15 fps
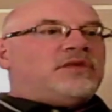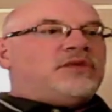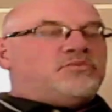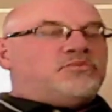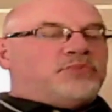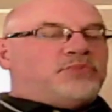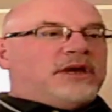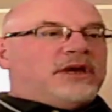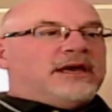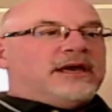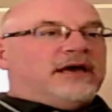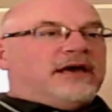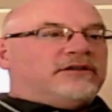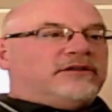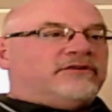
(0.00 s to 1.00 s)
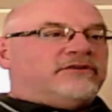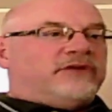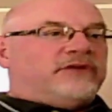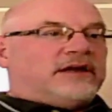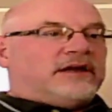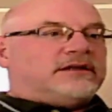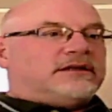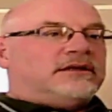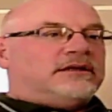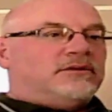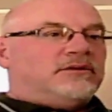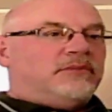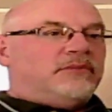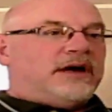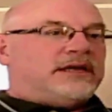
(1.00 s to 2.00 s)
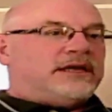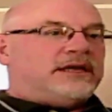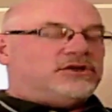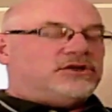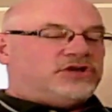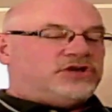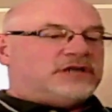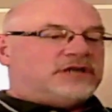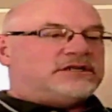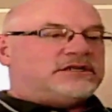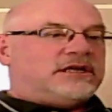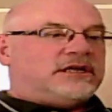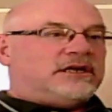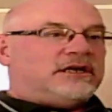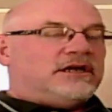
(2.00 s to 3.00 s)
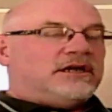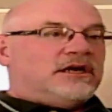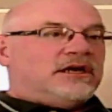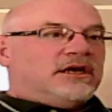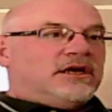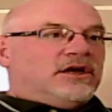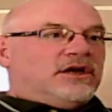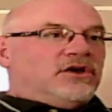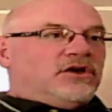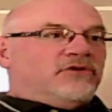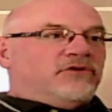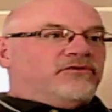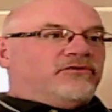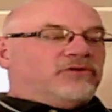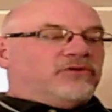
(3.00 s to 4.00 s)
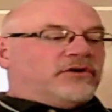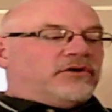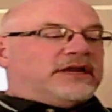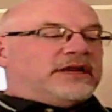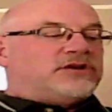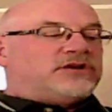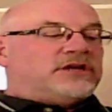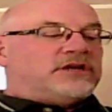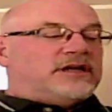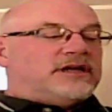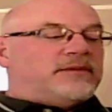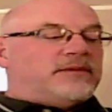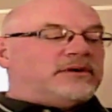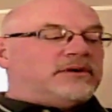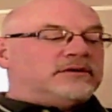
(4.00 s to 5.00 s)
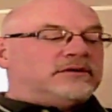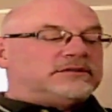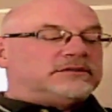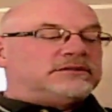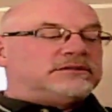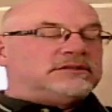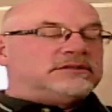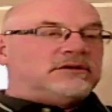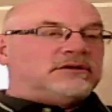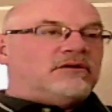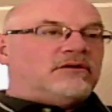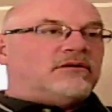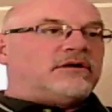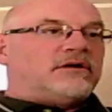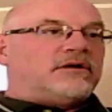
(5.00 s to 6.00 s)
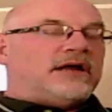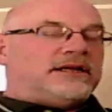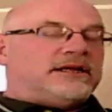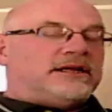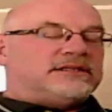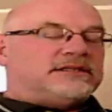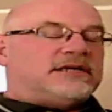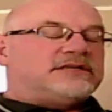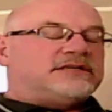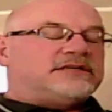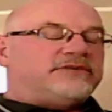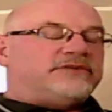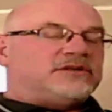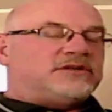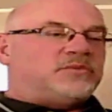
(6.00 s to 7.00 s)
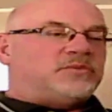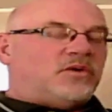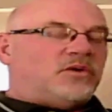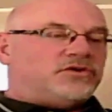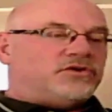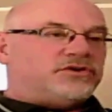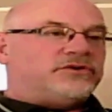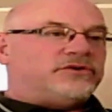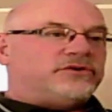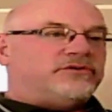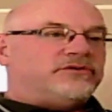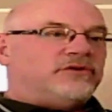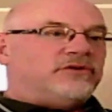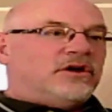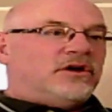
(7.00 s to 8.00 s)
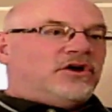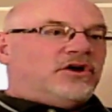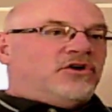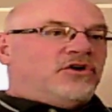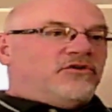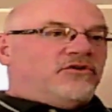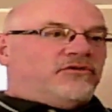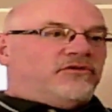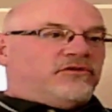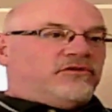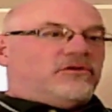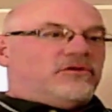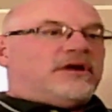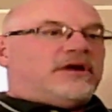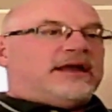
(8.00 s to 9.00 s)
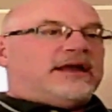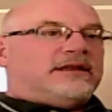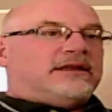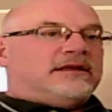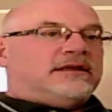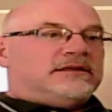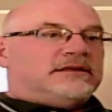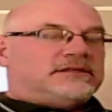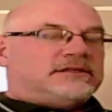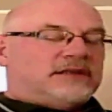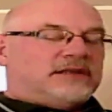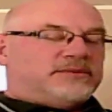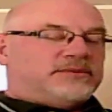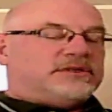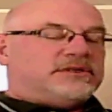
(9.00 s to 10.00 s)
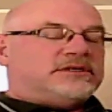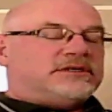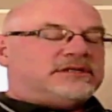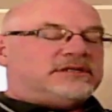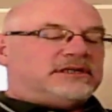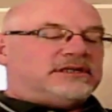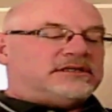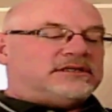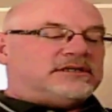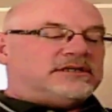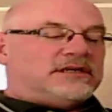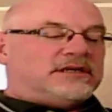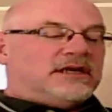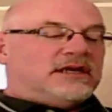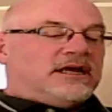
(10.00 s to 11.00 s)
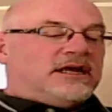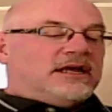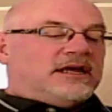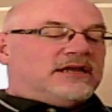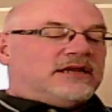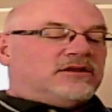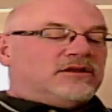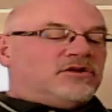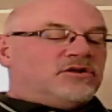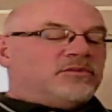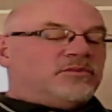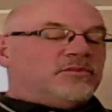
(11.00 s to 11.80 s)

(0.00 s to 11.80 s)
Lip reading: big health effect by ingesting fluoridation chemicals or an excessive exposure to fluoride substances in the human